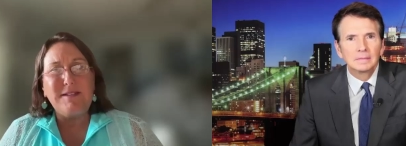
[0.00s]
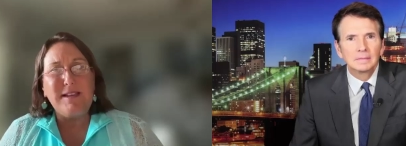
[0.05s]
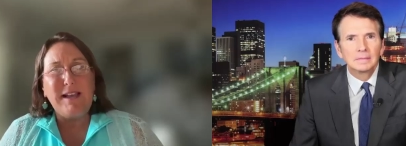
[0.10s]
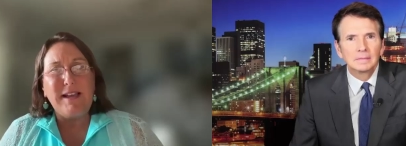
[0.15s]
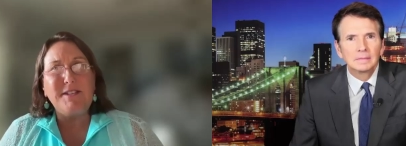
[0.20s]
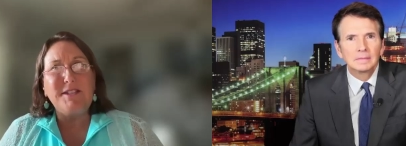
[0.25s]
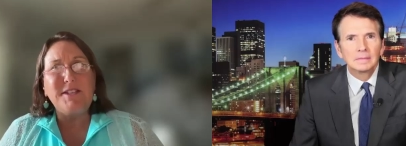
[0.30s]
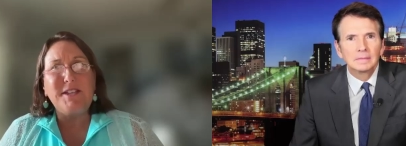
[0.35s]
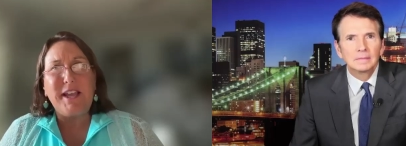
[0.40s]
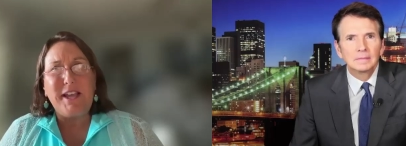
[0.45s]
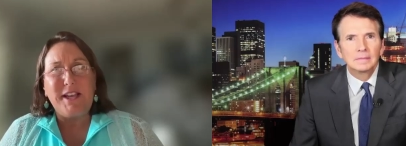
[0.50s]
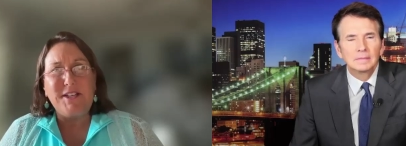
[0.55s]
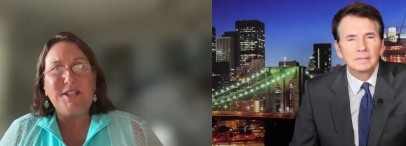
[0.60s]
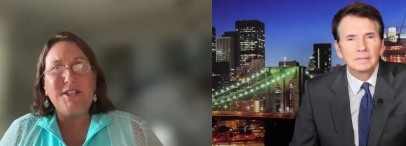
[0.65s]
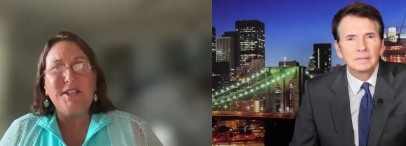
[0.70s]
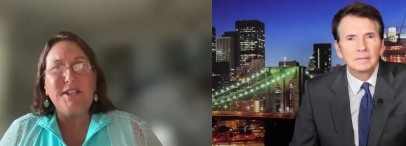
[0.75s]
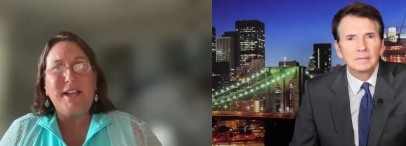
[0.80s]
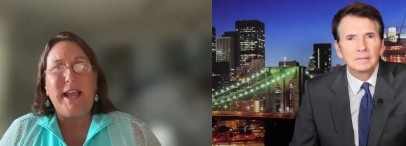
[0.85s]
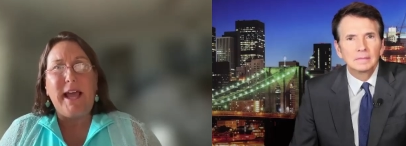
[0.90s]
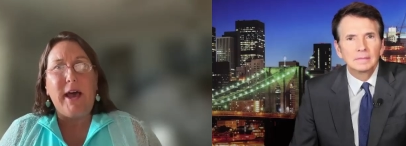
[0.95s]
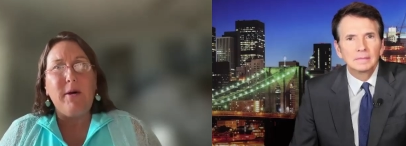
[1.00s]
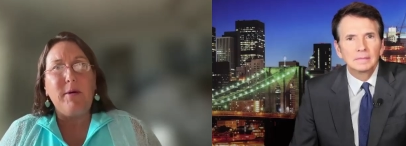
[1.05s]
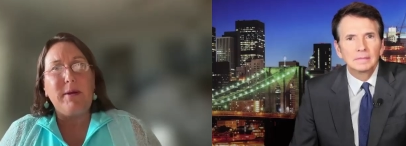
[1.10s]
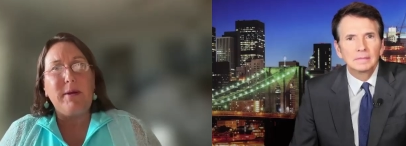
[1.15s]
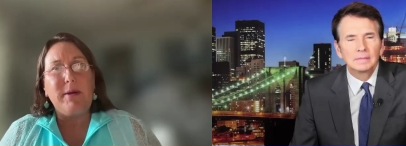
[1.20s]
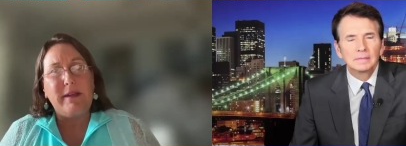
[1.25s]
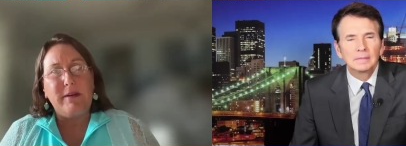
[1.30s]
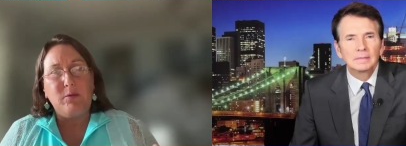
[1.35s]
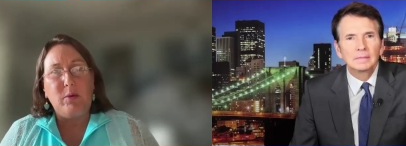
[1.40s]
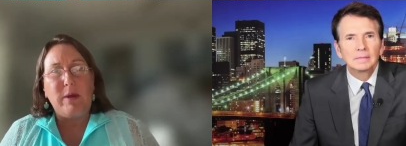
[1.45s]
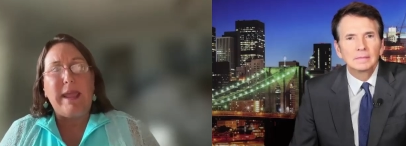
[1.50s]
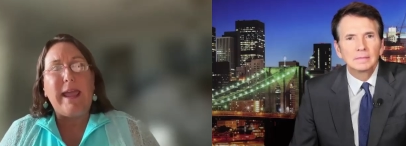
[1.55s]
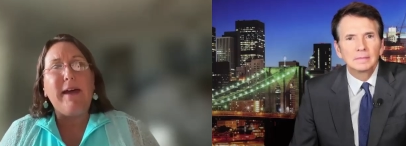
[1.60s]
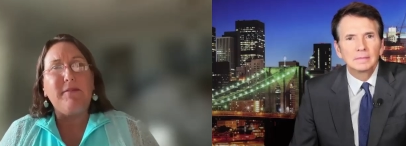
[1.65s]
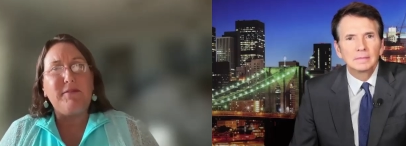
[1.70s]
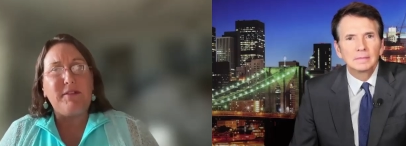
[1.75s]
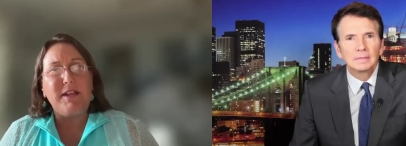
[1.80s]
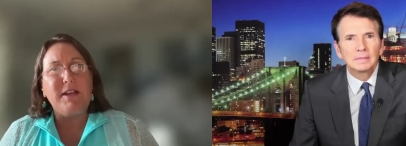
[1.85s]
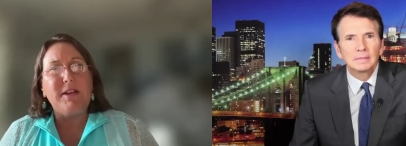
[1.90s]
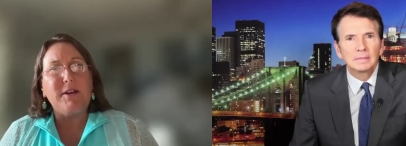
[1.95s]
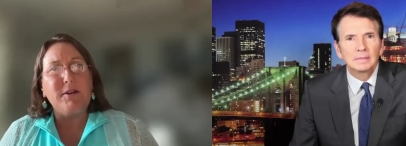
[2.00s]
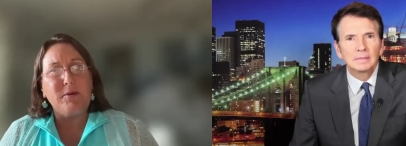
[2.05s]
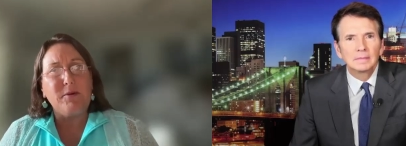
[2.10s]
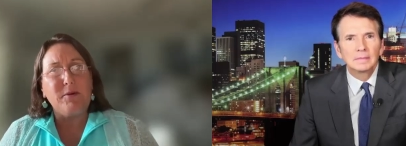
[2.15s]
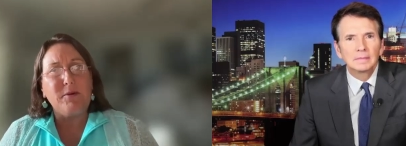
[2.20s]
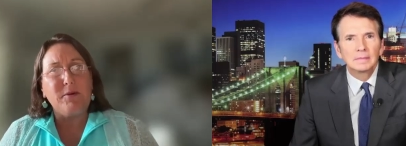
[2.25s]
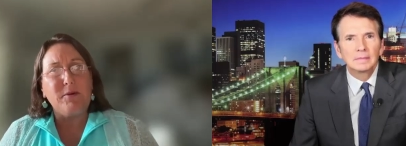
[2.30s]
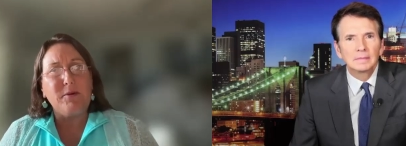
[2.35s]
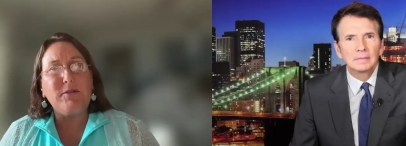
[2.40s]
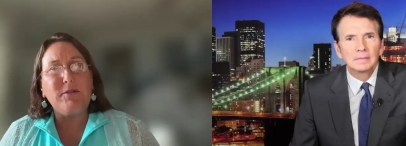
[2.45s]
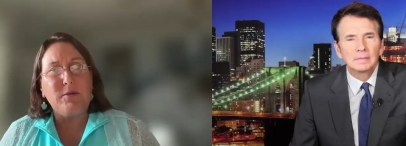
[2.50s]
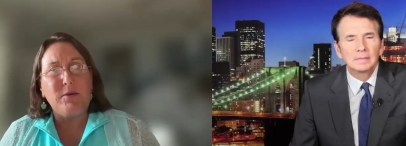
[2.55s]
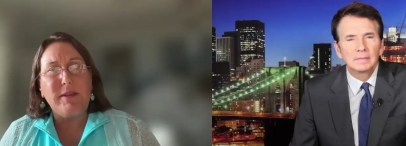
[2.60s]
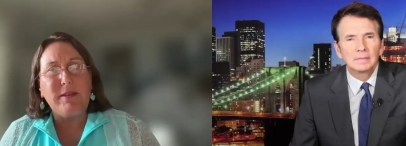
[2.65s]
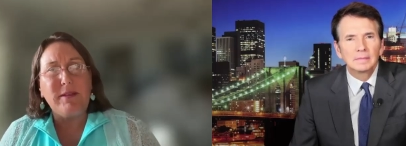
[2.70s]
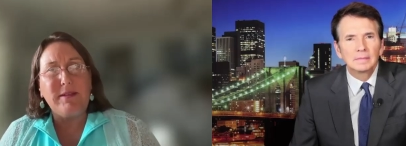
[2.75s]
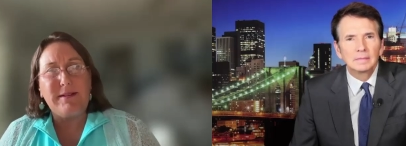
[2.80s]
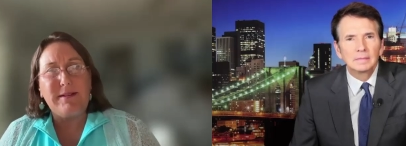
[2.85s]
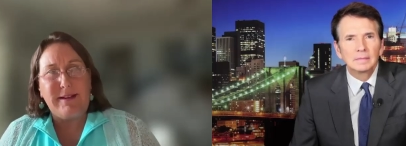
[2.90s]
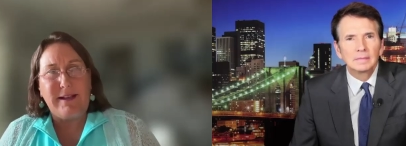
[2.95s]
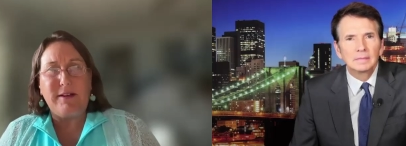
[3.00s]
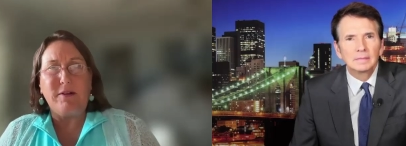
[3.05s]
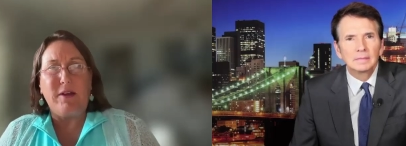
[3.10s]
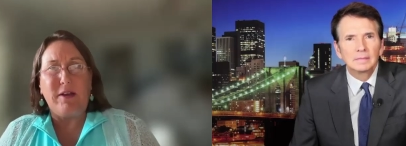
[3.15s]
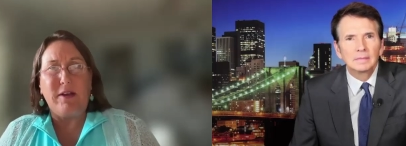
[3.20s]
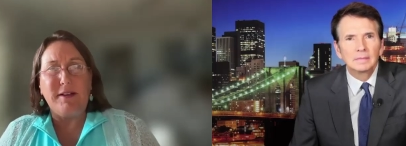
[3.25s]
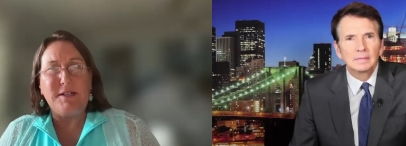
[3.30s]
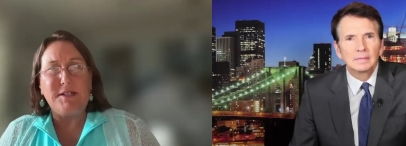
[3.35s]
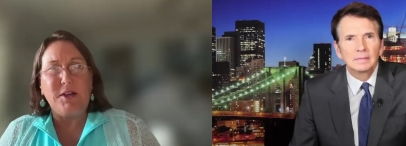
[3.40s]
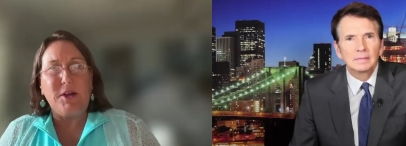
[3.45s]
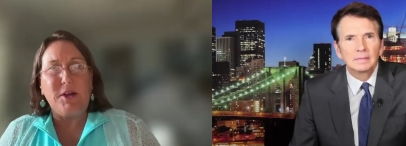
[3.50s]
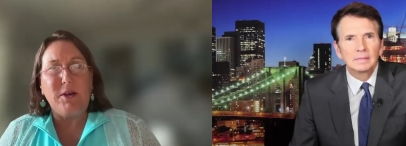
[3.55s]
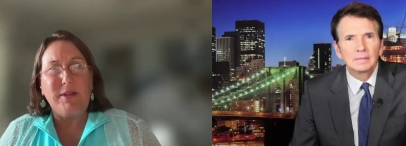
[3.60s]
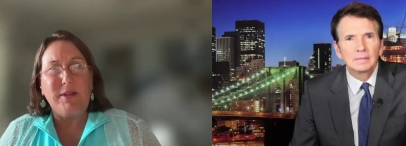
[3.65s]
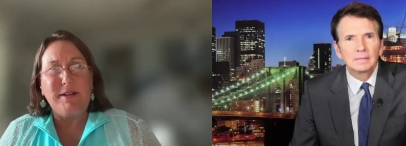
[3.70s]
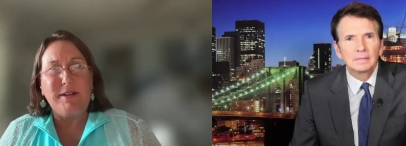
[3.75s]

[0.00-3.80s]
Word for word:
Speaker 1: education now, and we have to interact with technology all the